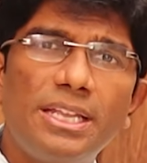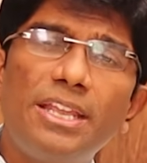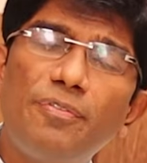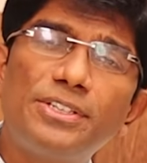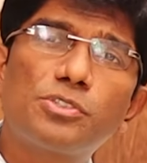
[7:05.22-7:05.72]

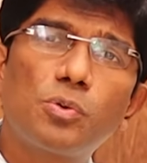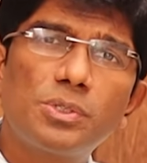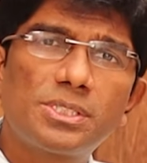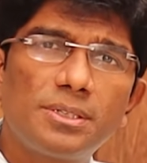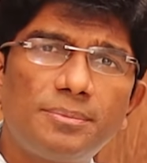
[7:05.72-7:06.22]
If it
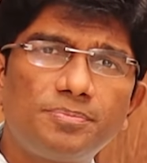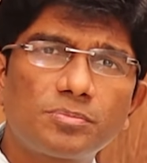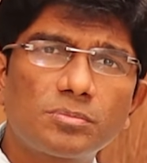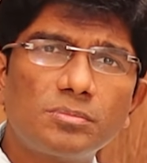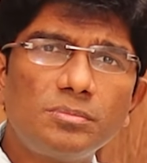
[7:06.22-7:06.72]
shows
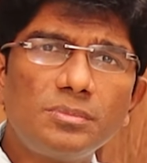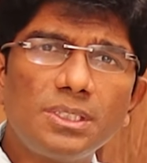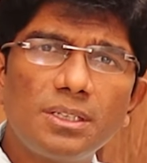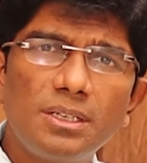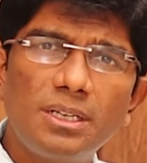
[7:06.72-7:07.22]

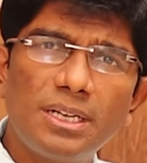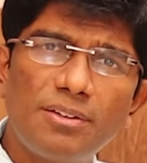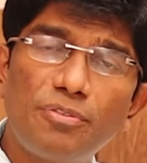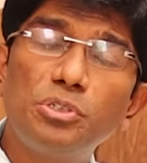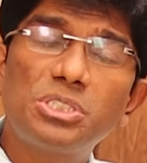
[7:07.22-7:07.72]

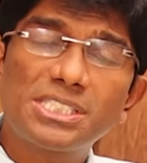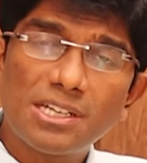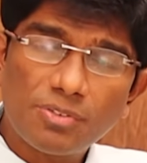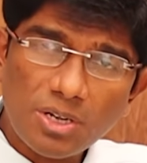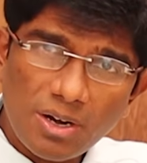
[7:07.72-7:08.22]
features
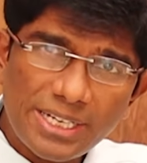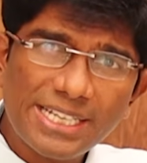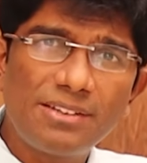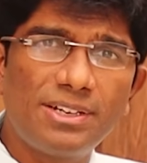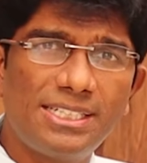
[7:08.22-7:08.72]
of
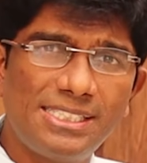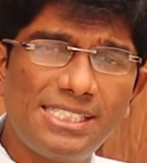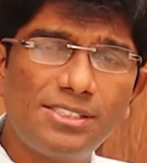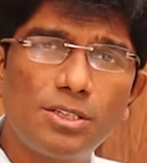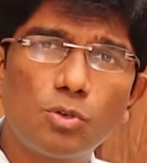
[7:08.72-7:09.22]
chronic liver
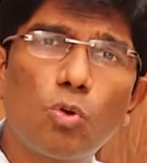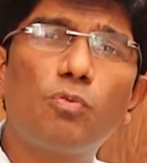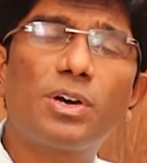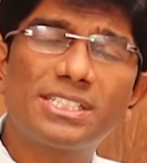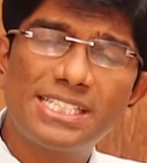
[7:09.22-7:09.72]
disease, go
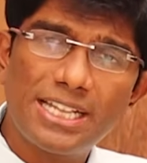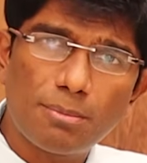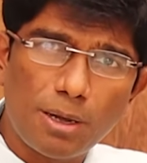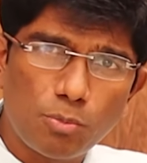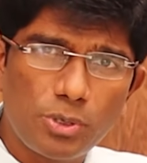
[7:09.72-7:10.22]
for
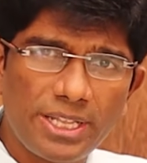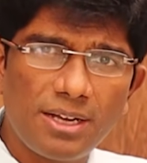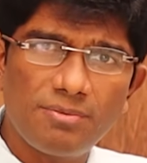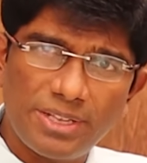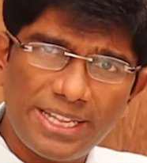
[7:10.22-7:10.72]
serum
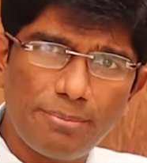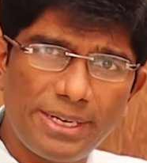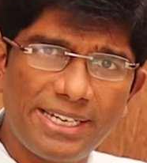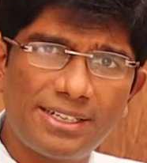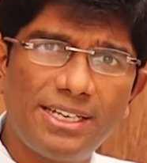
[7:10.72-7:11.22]
ammonia very
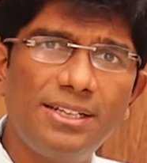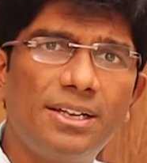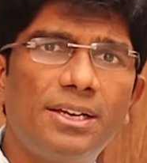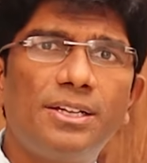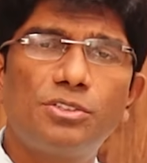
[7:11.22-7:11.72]
immediately.
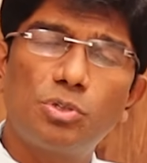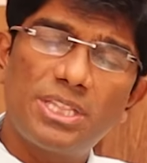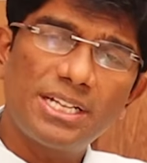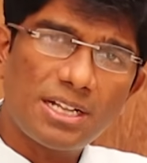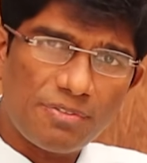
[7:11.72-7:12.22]
So
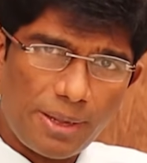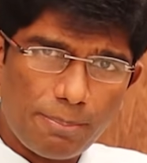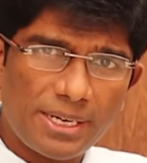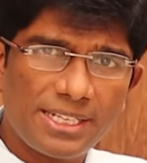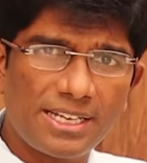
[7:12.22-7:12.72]
think of
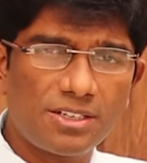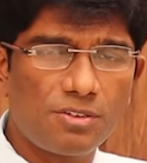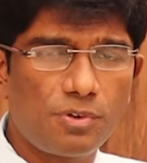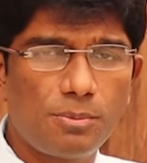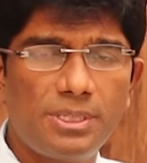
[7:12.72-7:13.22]
hepatic
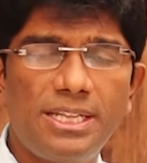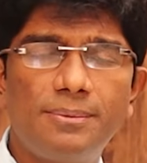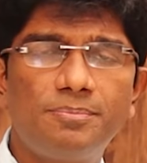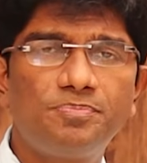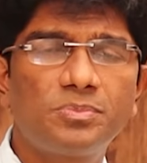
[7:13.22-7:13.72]
encephalopathy.
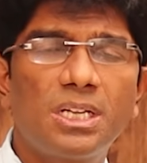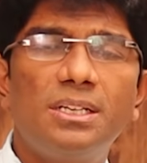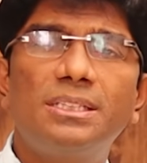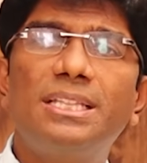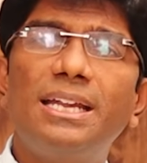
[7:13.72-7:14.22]

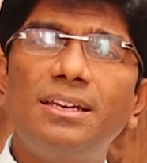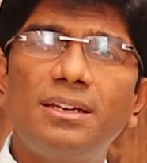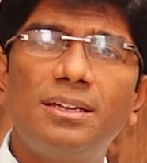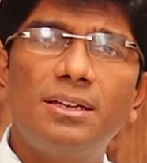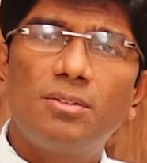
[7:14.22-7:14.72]

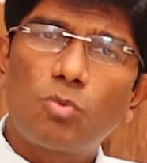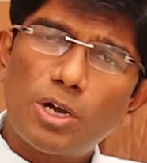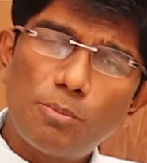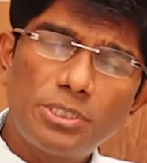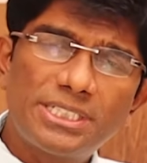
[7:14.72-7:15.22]
Then
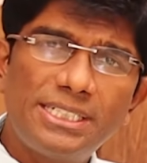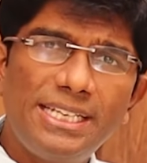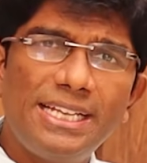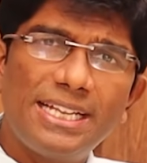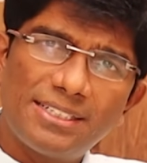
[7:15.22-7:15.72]
what about
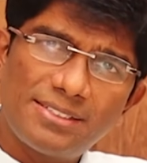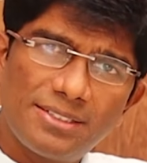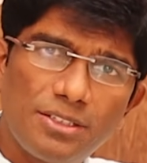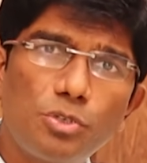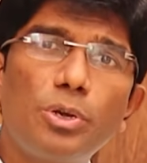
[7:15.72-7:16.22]
kidney?
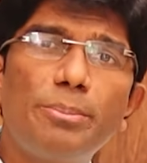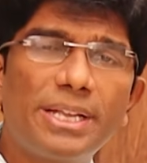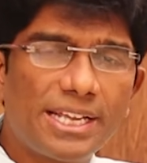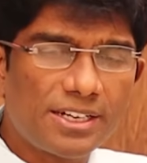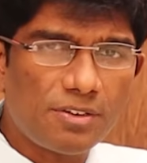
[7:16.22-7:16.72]
Yes,
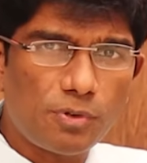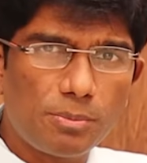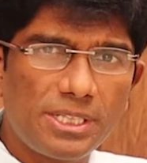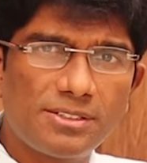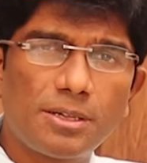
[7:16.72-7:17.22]
uremic encephalopathy.